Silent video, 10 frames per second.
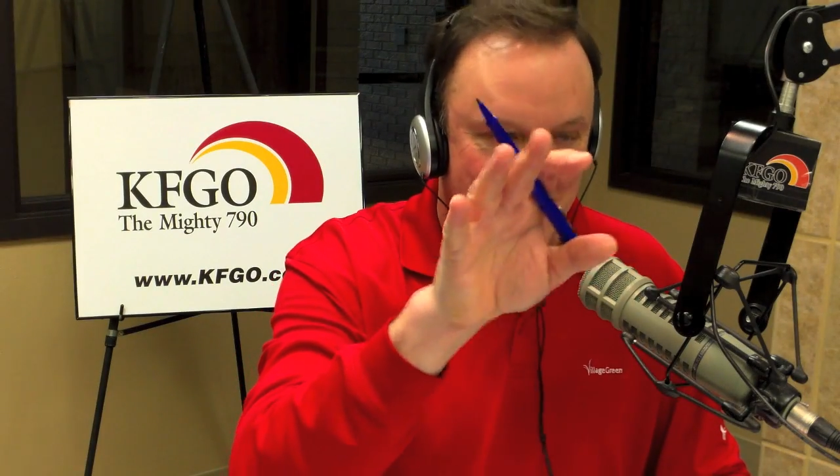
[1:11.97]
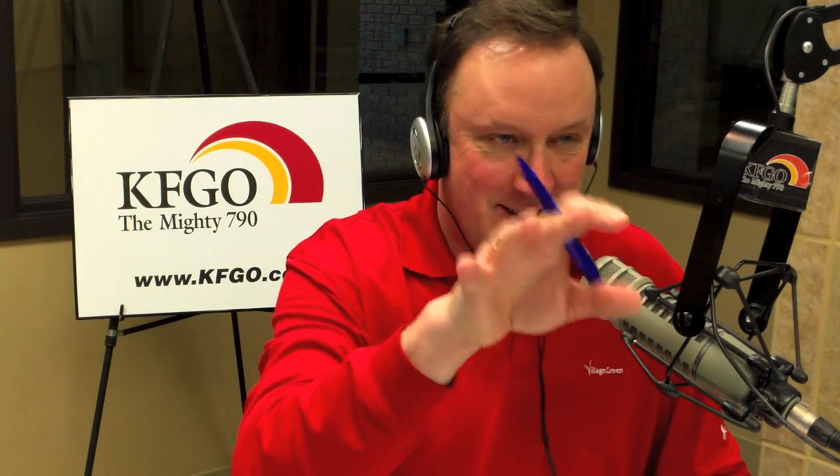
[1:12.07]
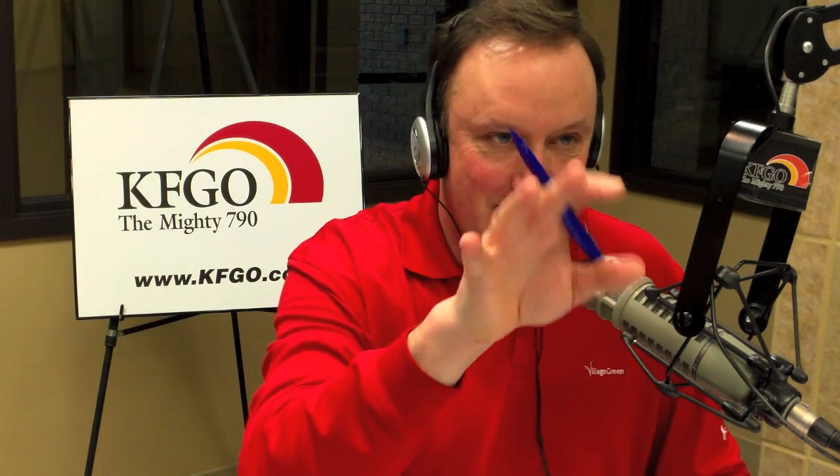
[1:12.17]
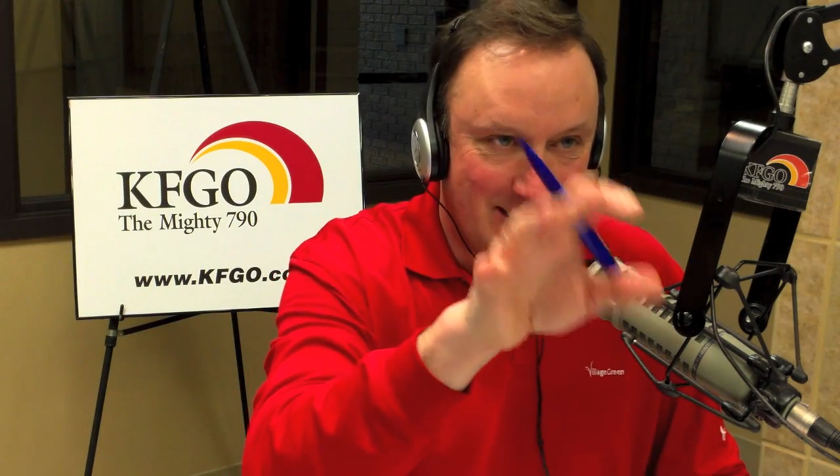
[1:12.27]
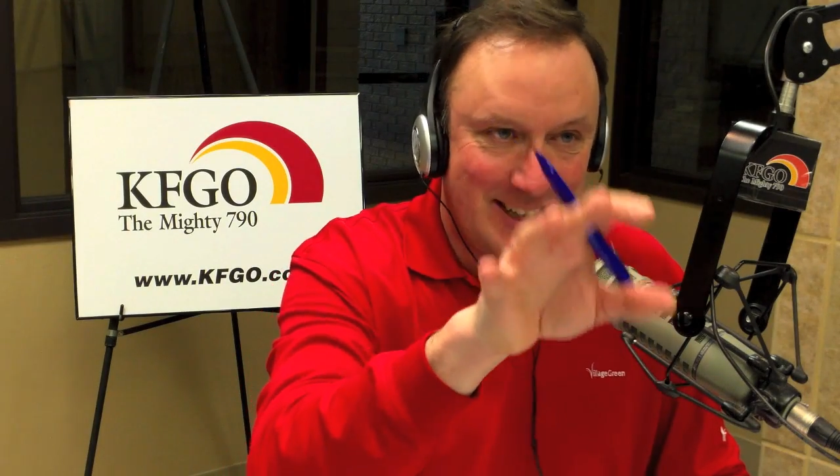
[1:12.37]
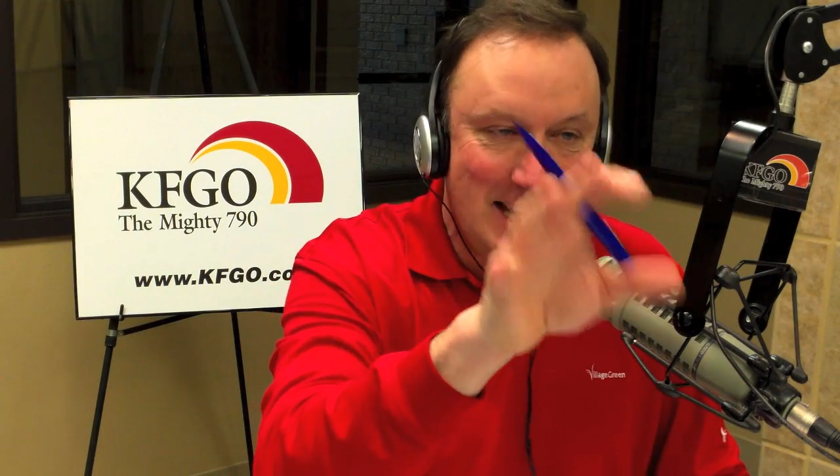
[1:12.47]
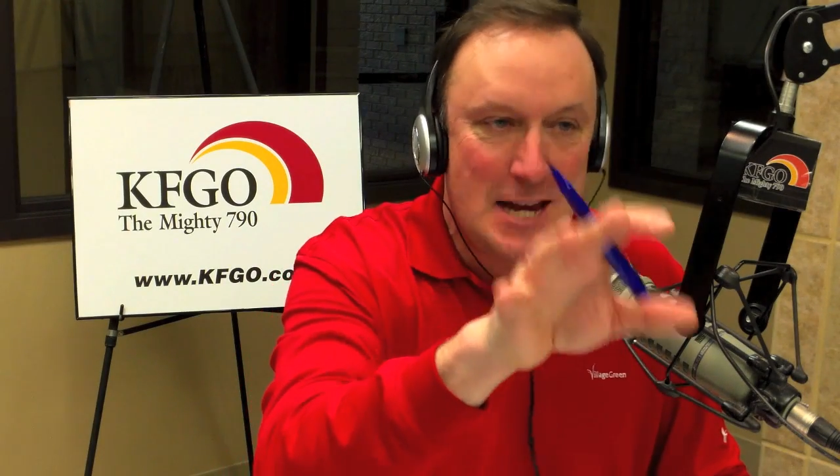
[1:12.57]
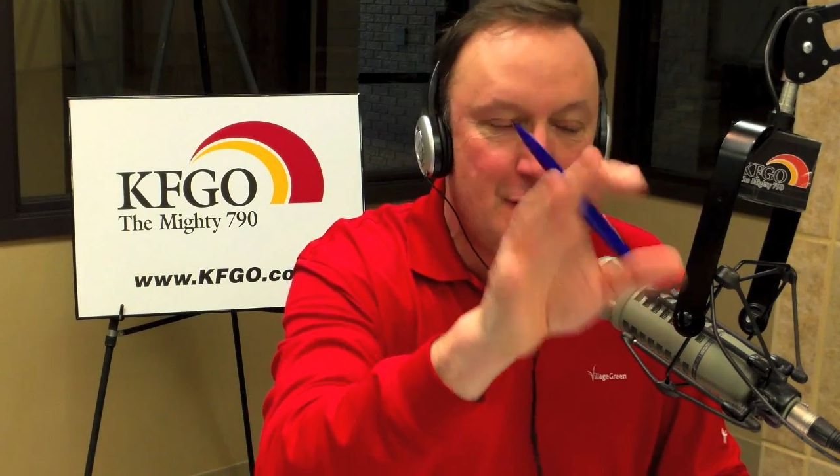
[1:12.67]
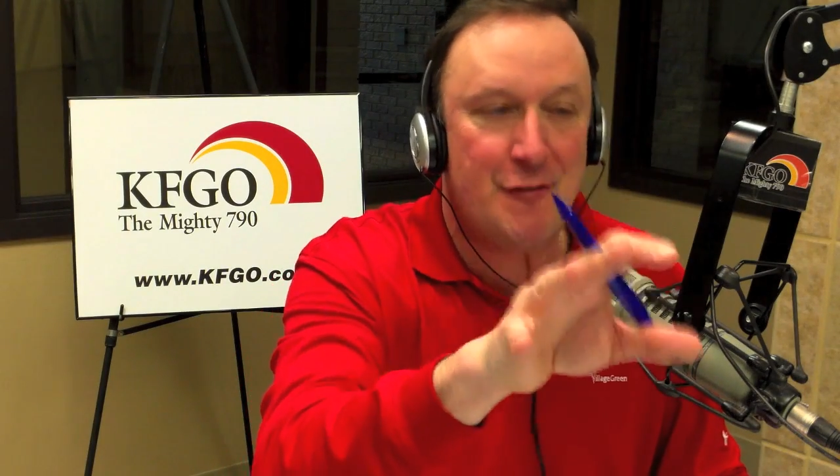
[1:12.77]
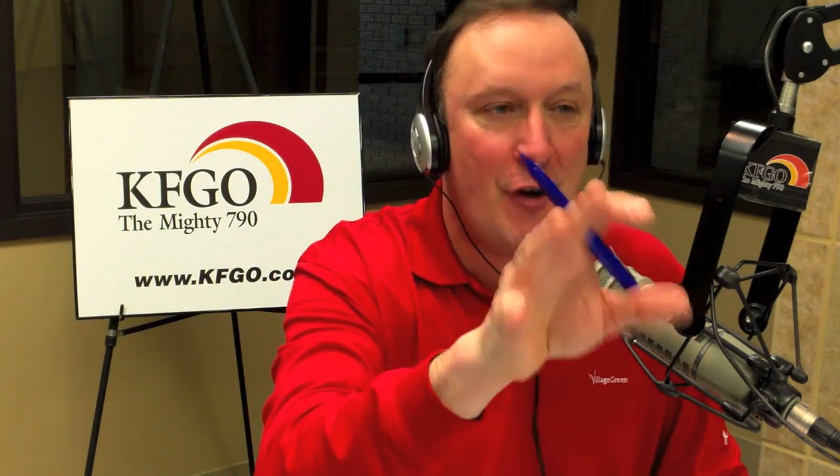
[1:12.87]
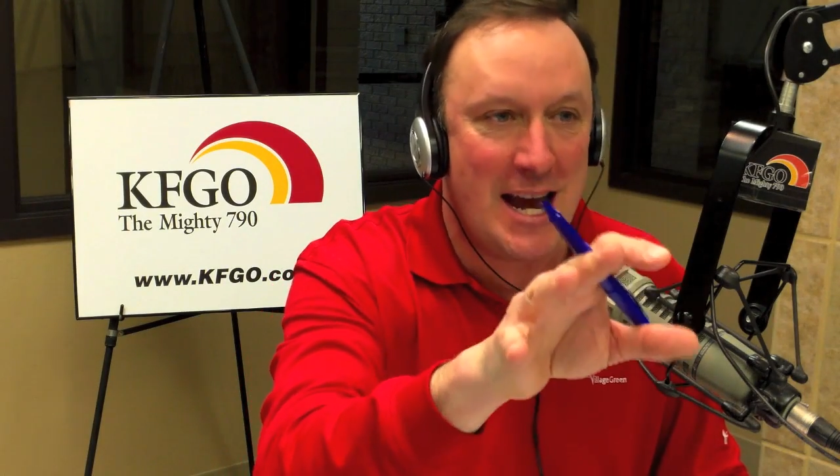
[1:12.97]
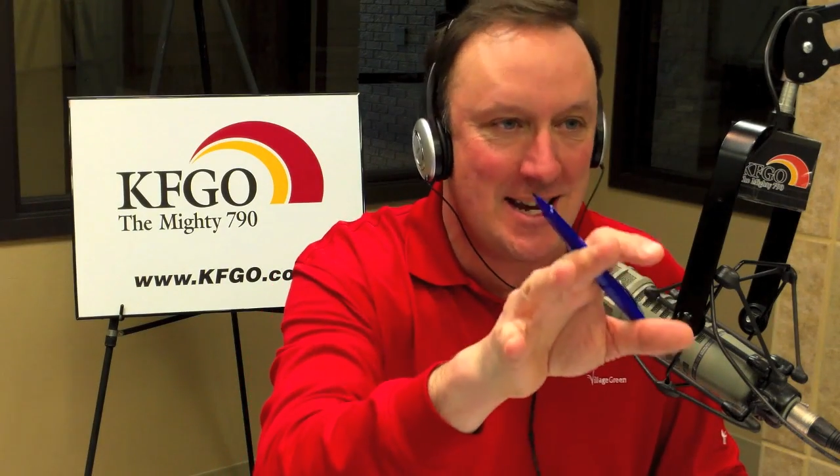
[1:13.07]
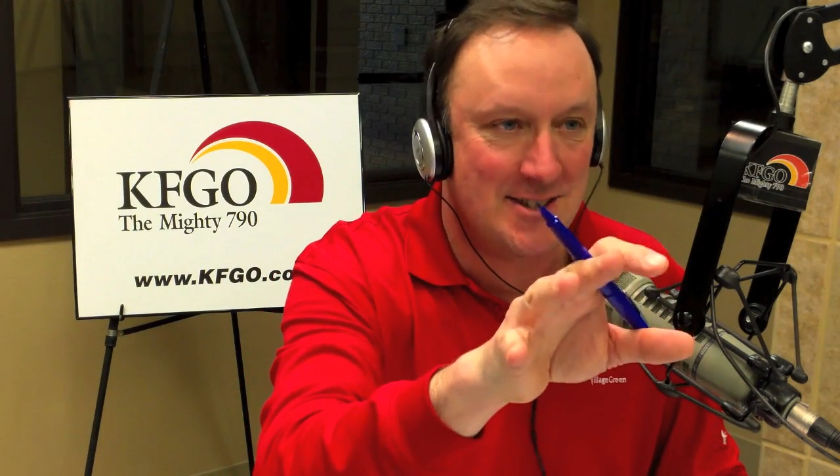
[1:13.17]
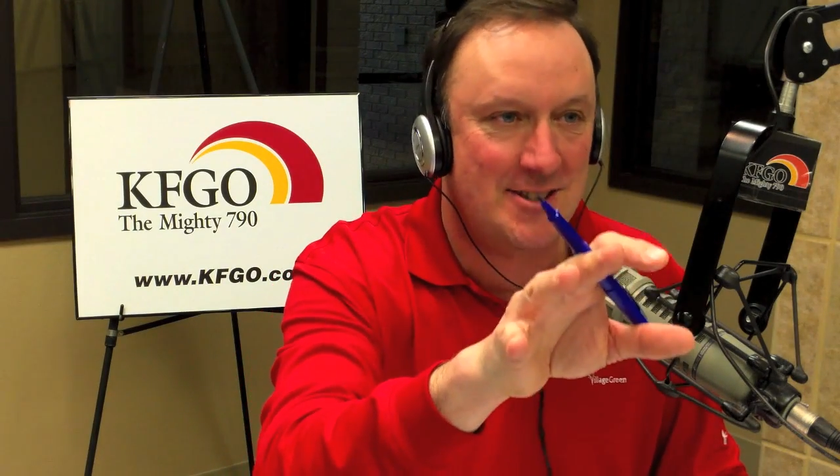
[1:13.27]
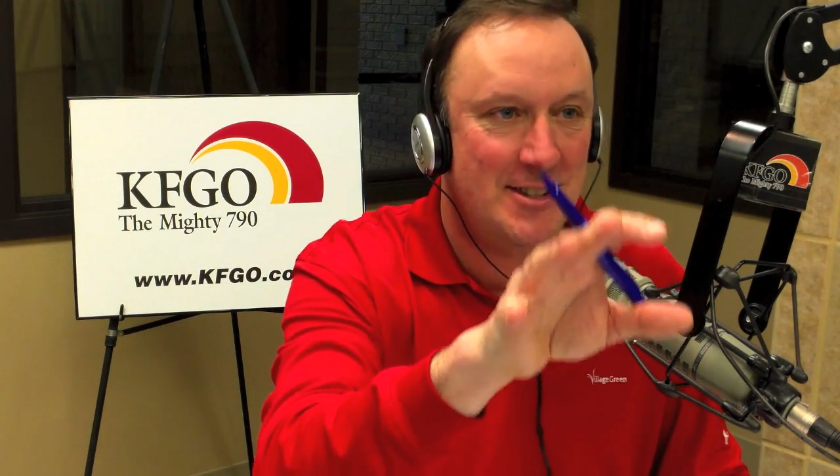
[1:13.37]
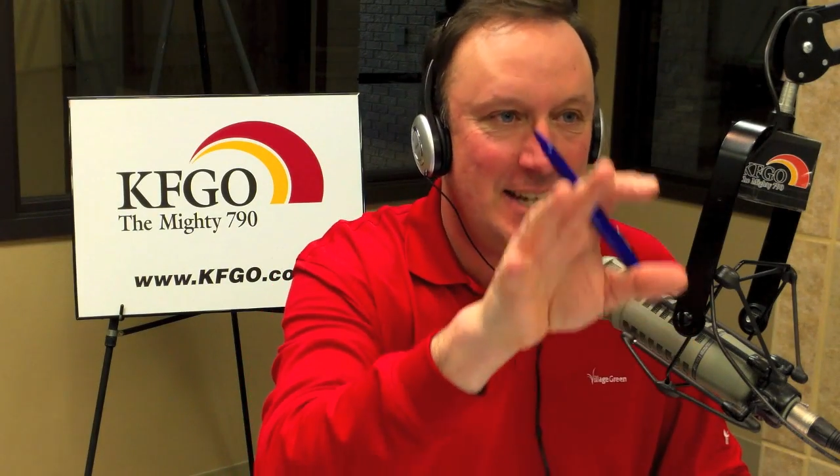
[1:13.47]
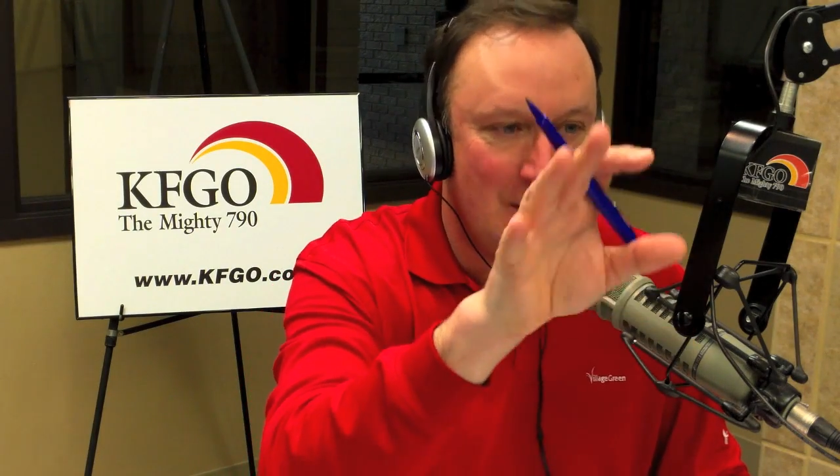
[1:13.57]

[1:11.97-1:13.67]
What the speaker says: the key phrase